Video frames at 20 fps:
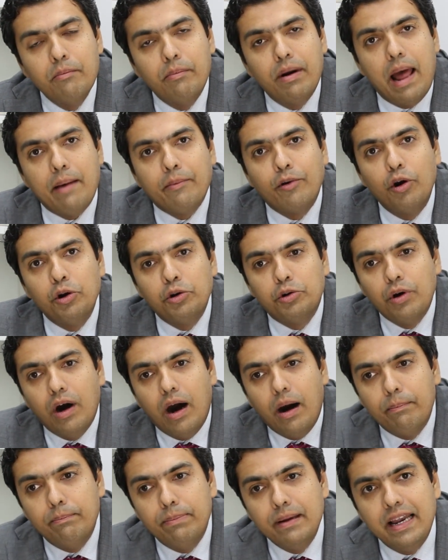but I am going to
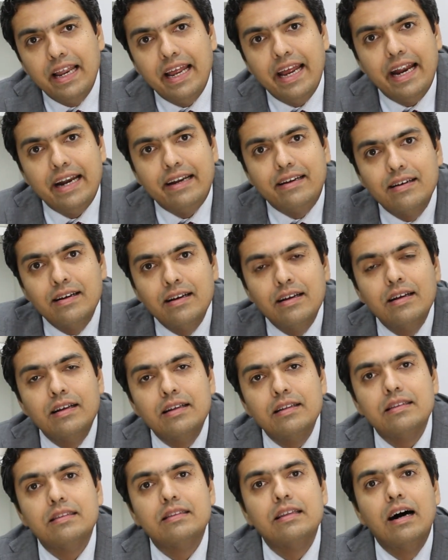ablate
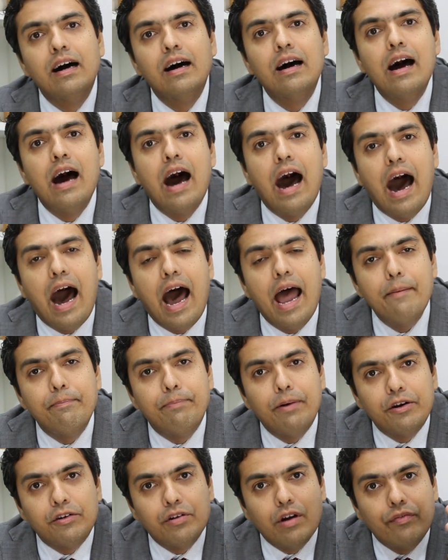the
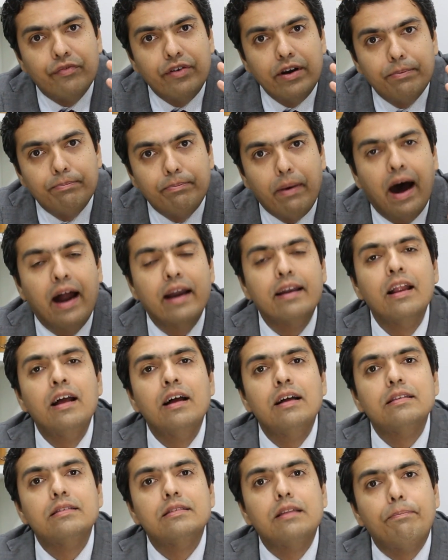hypertrophic part,
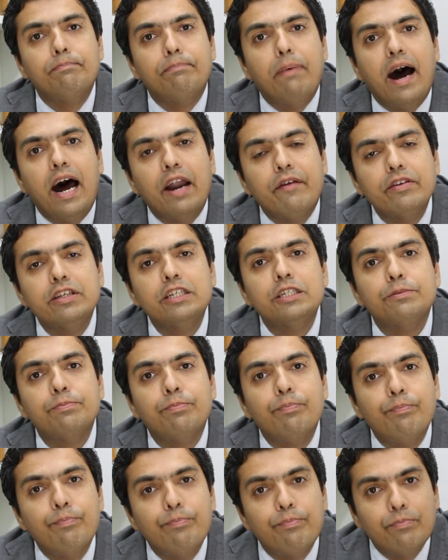the part which
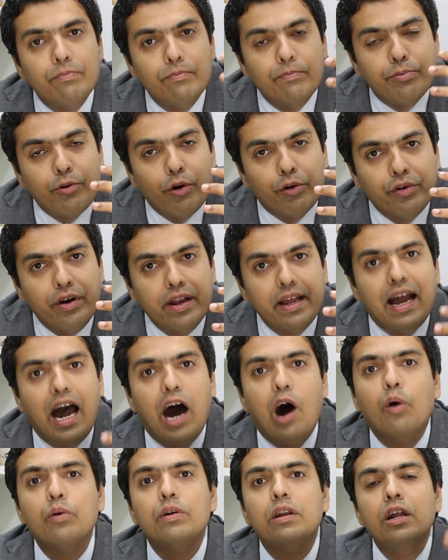is protruding
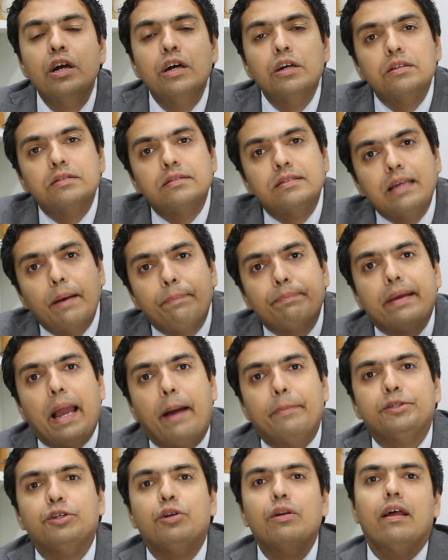out
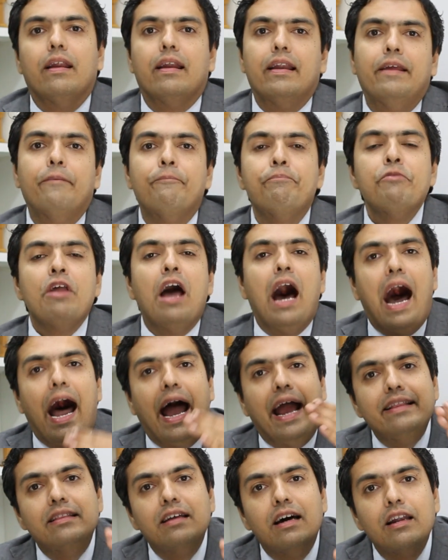subcapsularly,
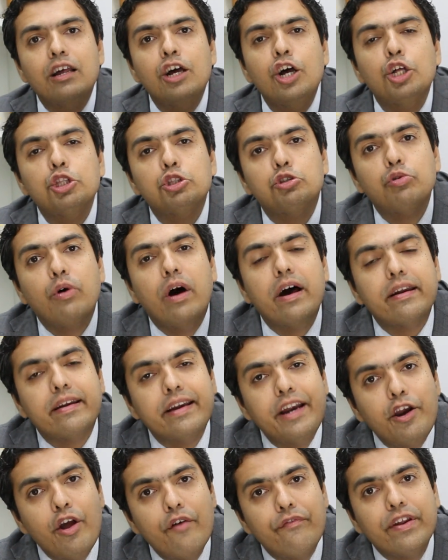either through a
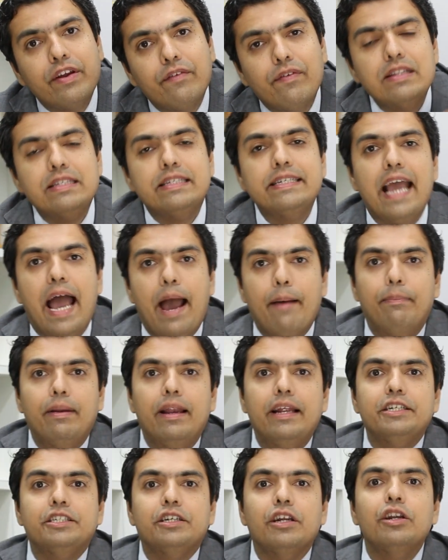radio frequency
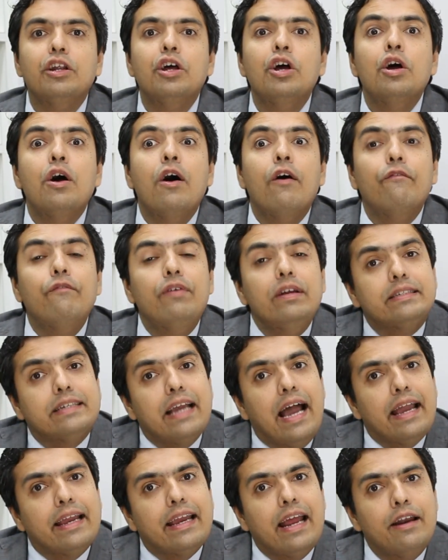ablation, which
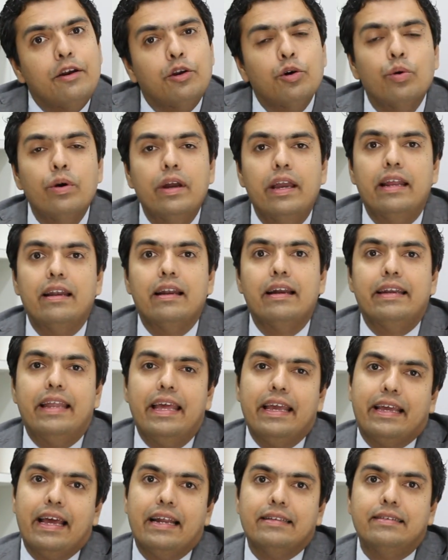I can do in a
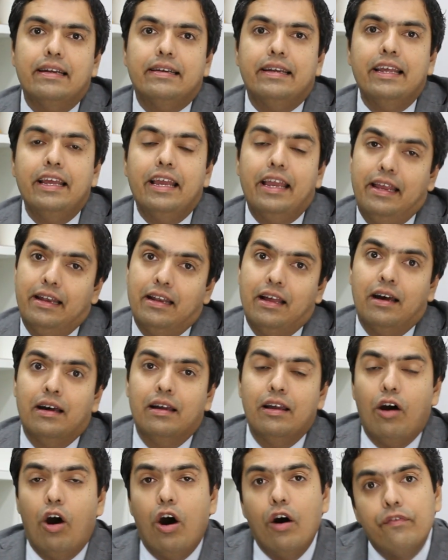daycare setting, in an
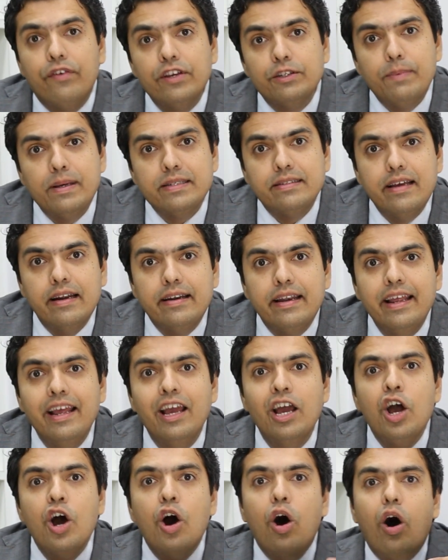office-based
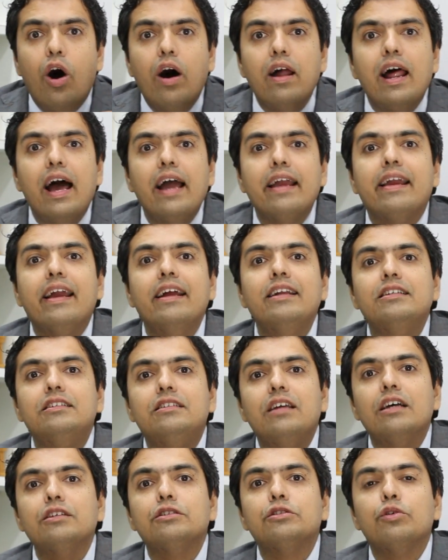setting, or I can
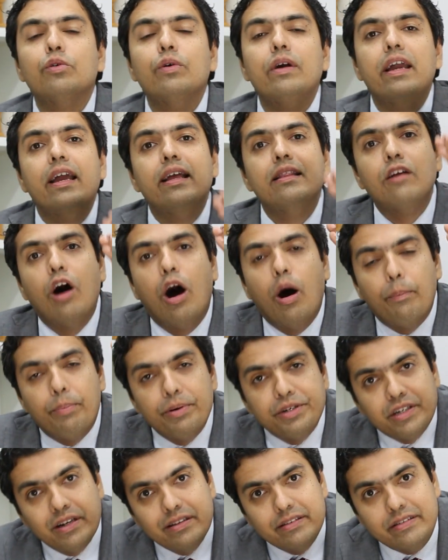just do in the
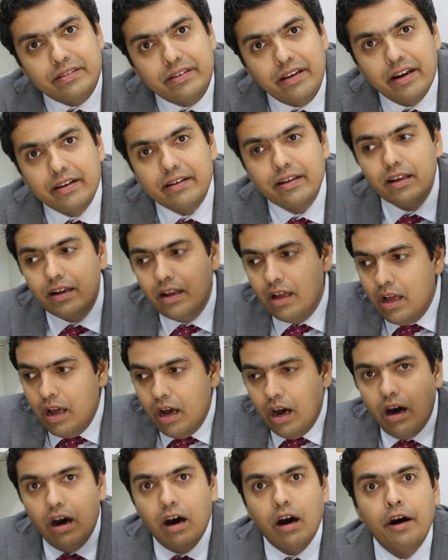operation theater,
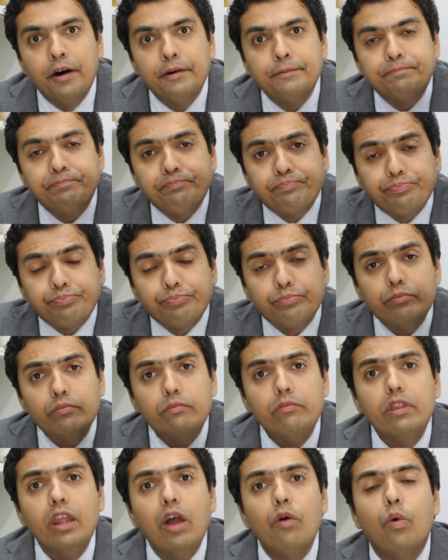
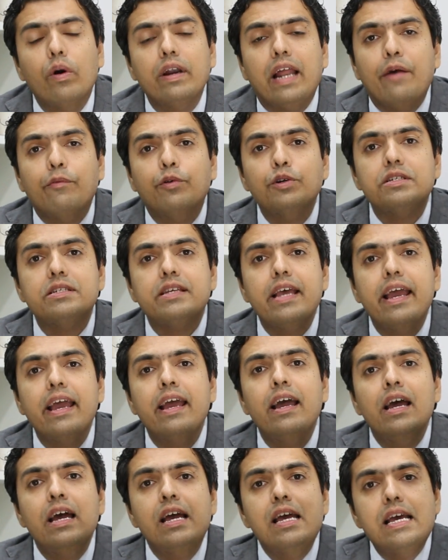what I would
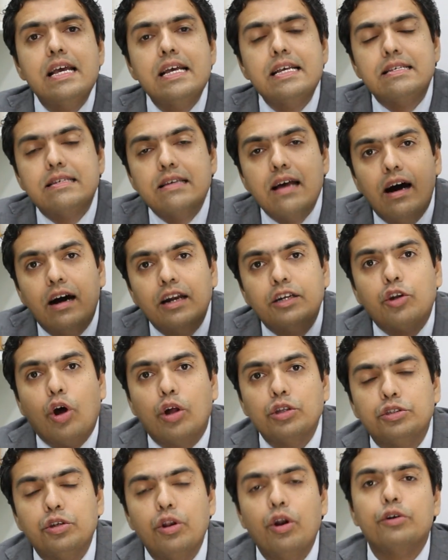say is a
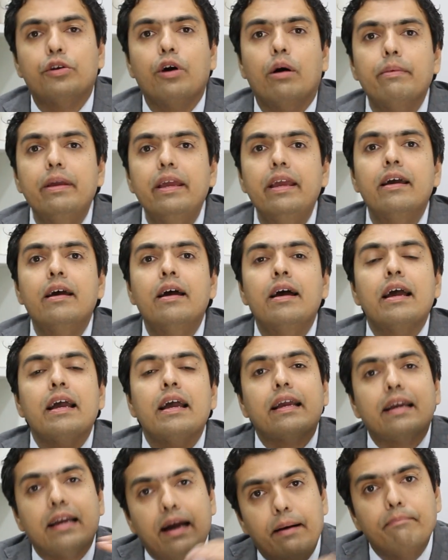tonsillotomy,
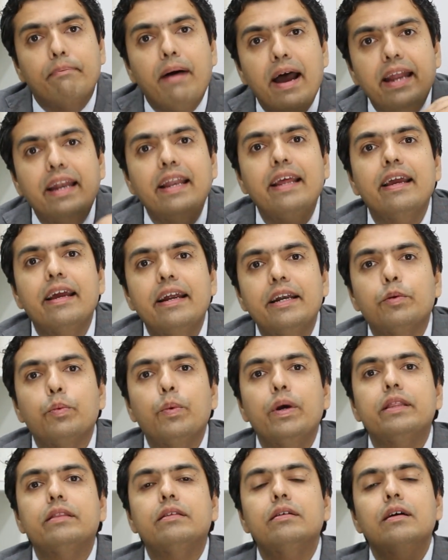combining it
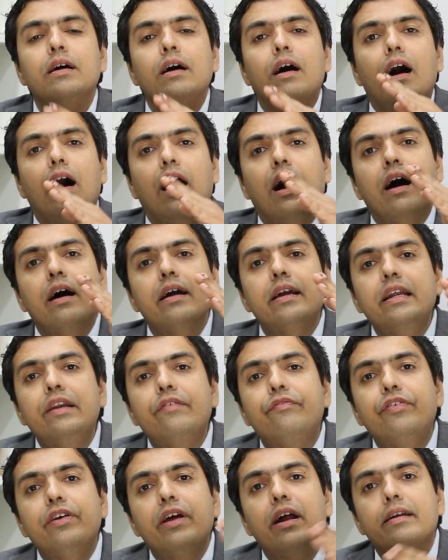with a
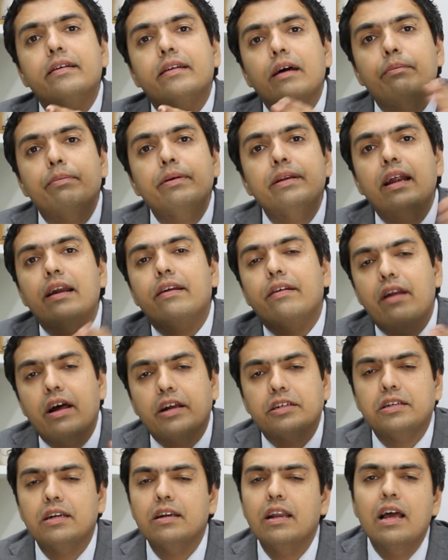inferior turbinate
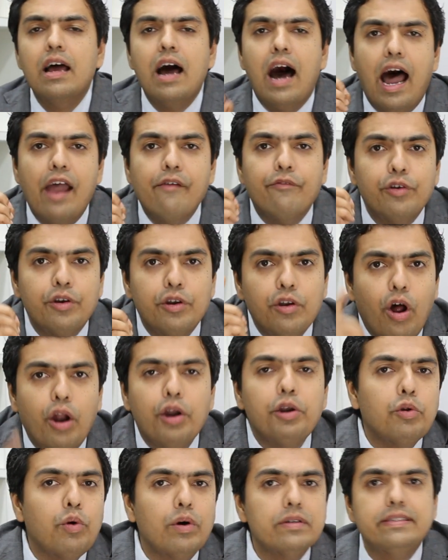reduction. I would
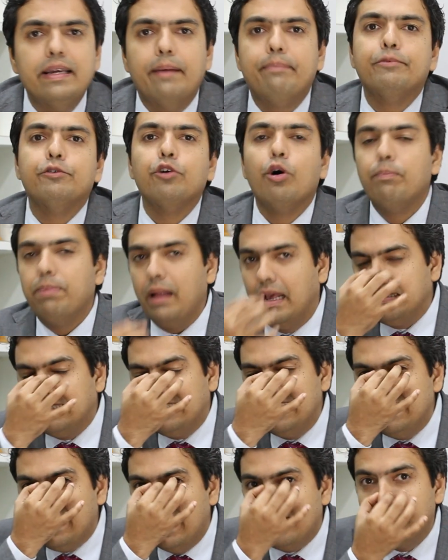not do a
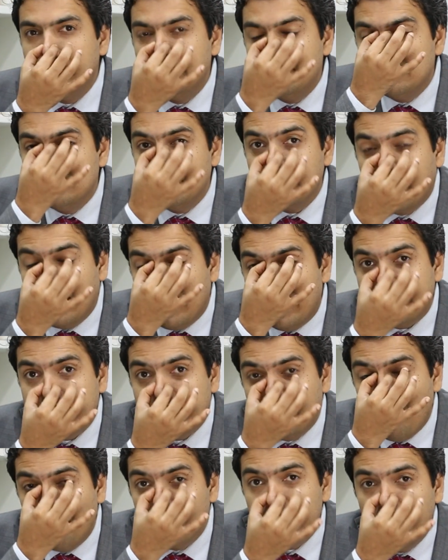septoplasty, that is the
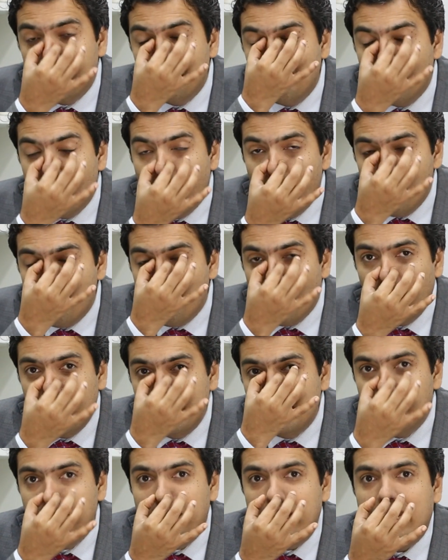correction of the bone
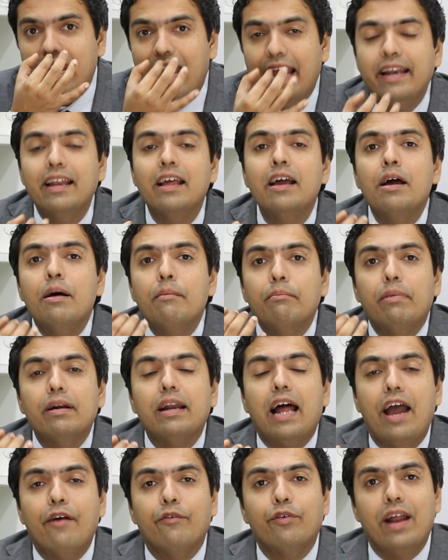in the midline,
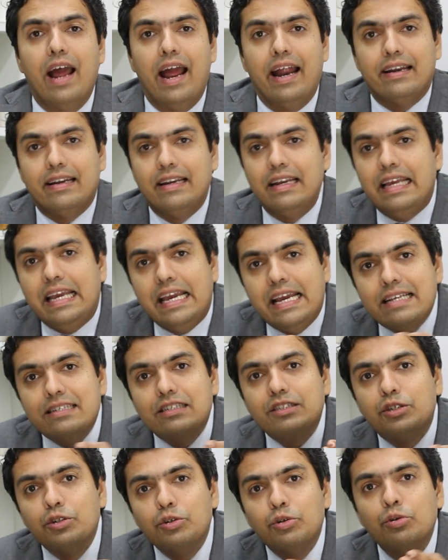but I would at
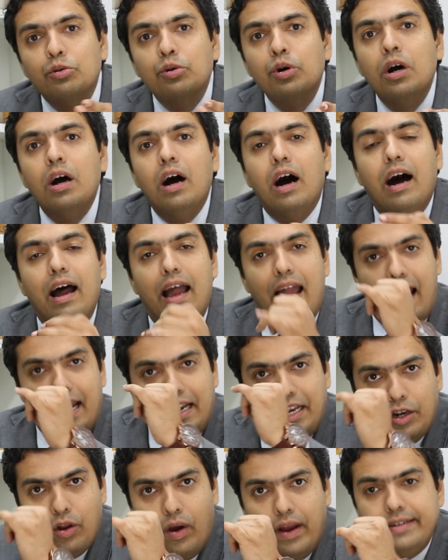least do
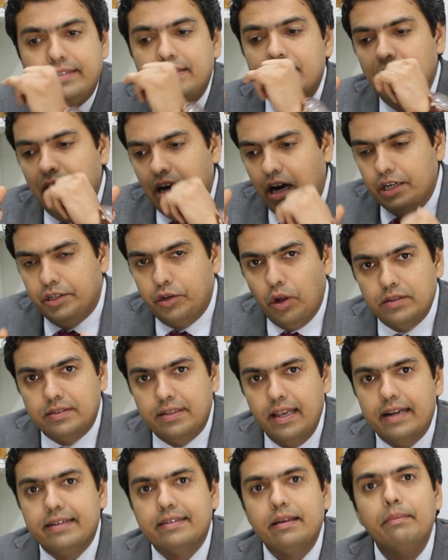adenoids, a
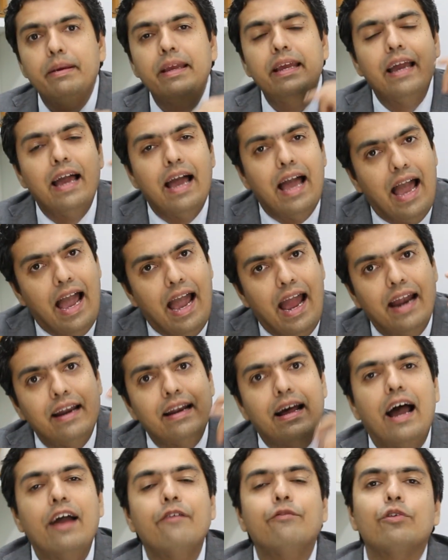tonsillectomy,
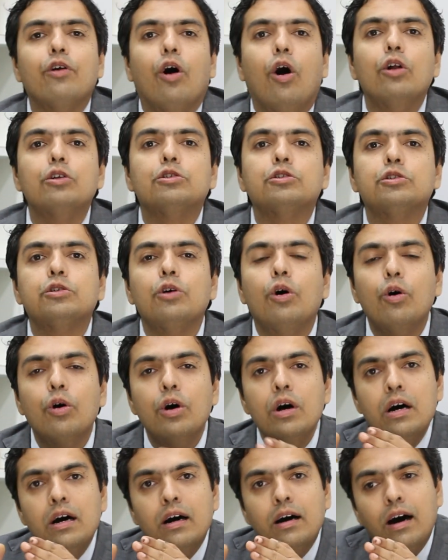and I would
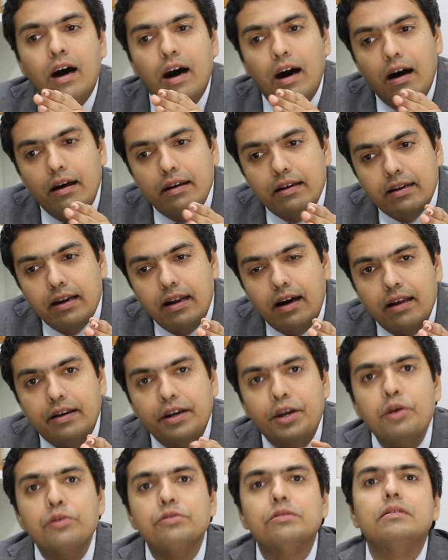also
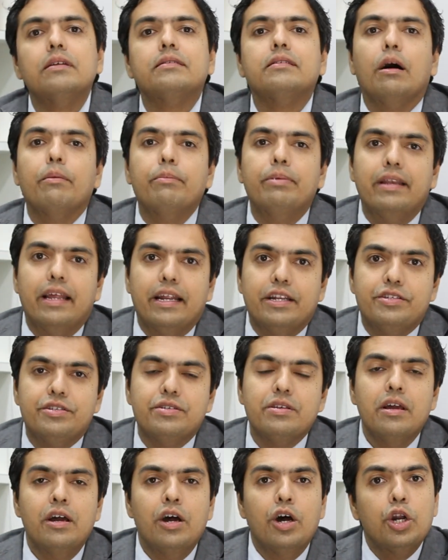reduce the
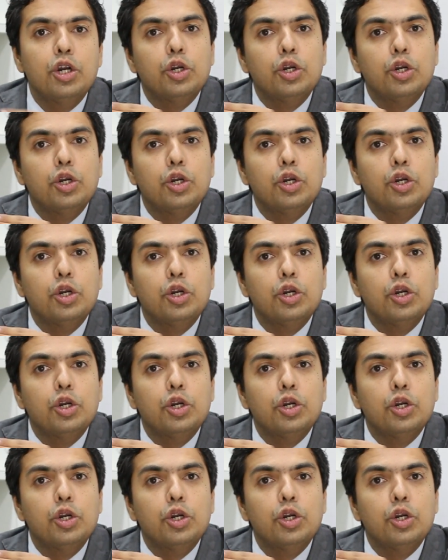turbinates.